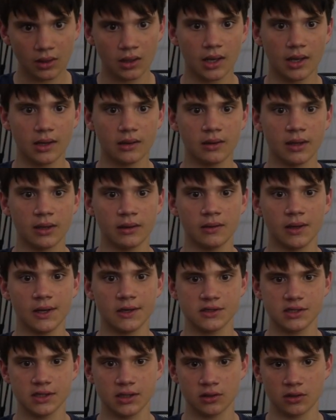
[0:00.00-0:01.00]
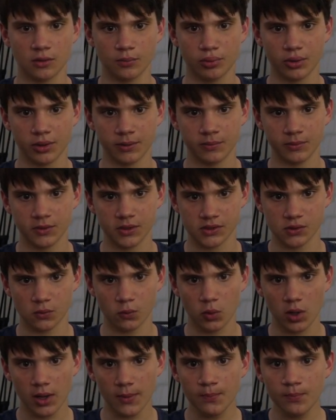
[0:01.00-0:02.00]
And then LCD.print
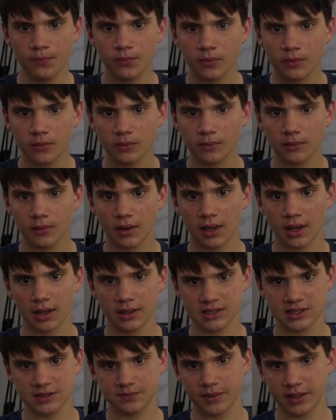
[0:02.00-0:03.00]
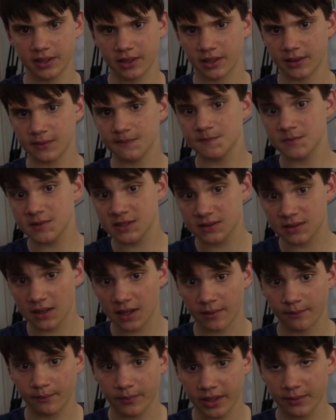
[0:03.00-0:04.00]
user1, speaker,
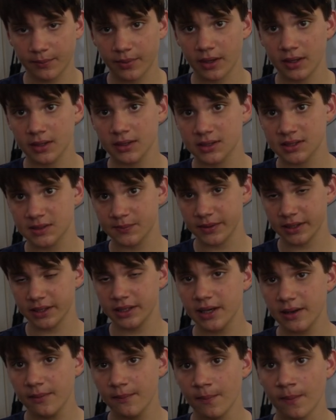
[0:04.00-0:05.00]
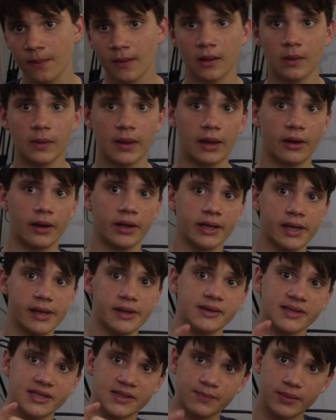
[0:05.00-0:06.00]
beeper, speaker. Now
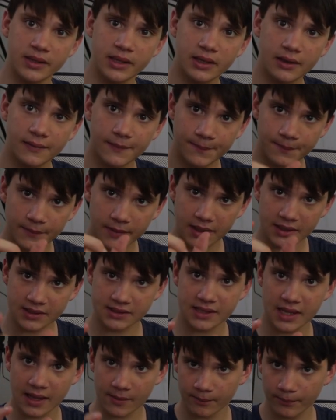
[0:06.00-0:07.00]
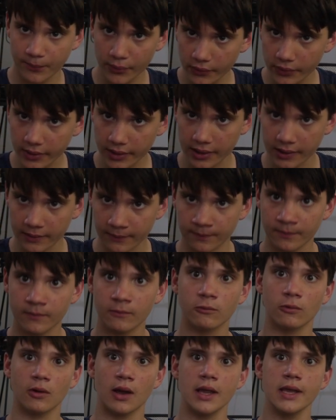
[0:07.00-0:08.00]
again, speaker is that boolean,
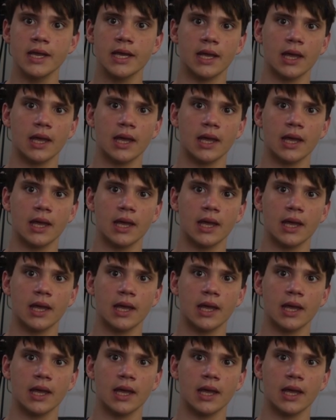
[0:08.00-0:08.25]
right?